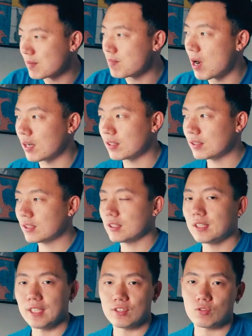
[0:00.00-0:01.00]

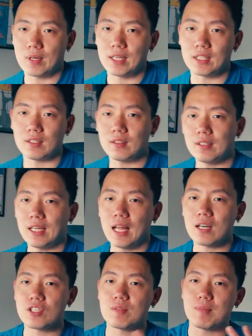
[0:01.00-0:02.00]
monitor is right here, it
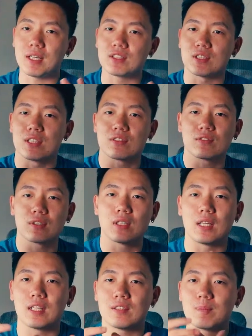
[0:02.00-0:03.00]
actually makes sense for the
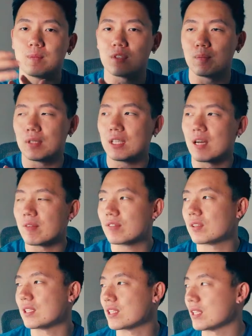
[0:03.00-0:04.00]
light to be coming
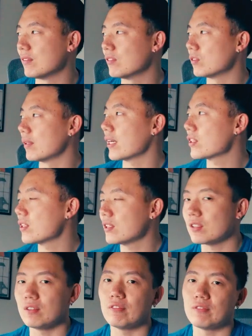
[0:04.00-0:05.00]
from the same direction,
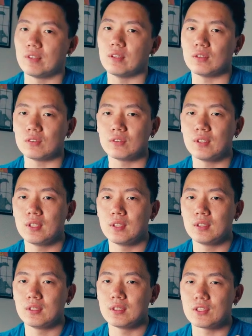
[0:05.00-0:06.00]
so it feels
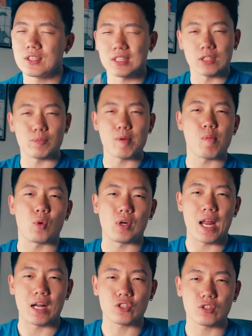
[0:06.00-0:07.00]
just a little bit more
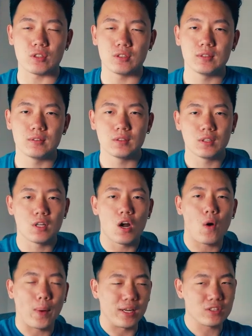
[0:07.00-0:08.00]
natural.
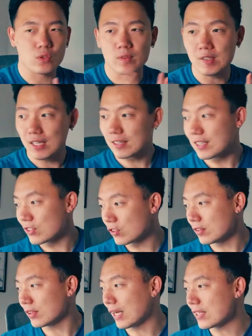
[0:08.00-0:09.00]
All right, so we've got these
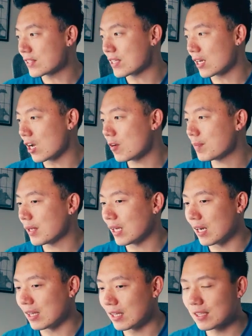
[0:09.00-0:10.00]
two lights set up,
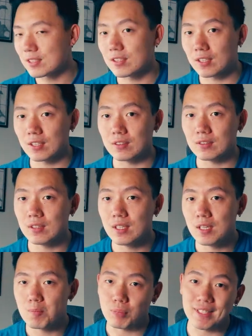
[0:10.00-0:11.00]
and I think it's looking
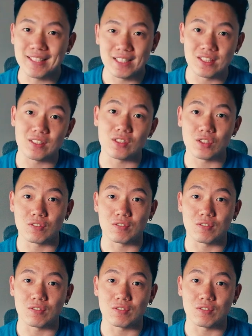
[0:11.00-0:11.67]
pretty decent so